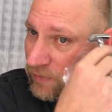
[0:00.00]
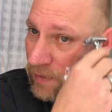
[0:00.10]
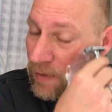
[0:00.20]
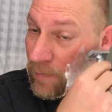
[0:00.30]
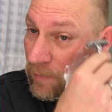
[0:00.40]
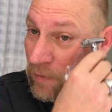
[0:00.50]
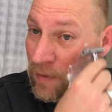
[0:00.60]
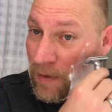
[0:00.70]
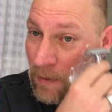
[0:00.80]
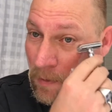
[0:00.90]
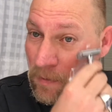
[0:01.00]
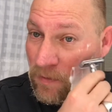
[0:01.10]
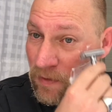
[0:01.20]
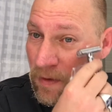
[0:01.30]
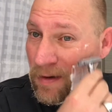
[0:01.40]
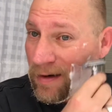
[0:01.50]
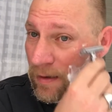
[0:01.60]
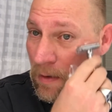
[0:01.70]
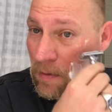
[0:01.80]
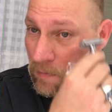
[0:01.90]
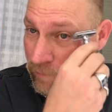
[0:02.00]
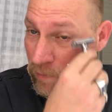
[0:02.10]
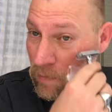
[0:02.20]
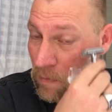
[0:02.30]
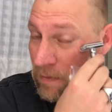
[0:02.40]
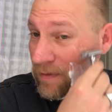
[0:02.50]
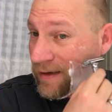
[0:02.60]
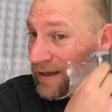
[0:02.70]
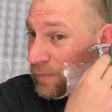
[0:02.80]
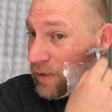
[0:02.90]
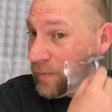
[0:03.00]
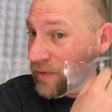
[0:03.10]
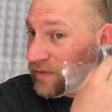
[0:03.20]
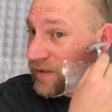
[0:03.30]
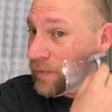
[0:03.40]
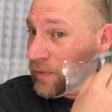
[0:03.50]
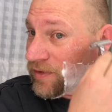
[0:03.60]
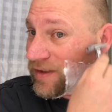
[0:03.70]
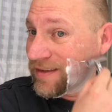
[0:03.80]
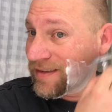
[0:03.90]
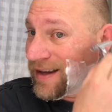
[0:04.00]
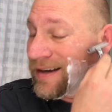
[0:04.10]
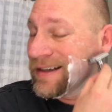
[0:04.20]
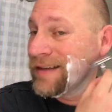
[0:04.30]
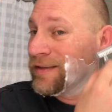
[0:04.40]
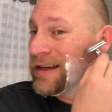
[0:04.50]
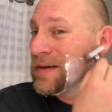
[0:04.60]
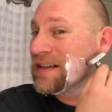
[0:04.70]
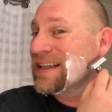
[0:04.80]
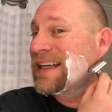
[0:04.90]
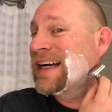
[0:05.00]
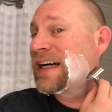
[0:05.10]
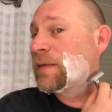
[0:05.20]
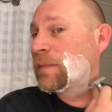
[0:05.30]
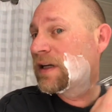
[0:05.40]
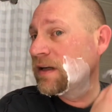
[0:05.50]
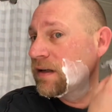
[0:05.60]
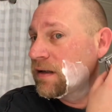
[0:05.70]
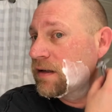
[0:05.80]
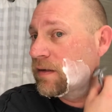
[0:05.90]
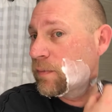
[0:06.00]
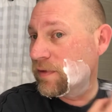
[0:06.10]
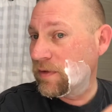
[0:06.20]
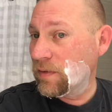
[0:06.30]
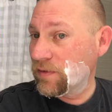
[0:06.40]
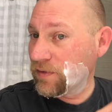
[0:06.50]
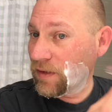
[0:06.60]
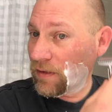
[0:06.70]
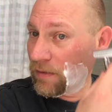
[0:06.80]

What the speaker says: If you order a barbecue sandwich, it's not even going to come with coleslaw.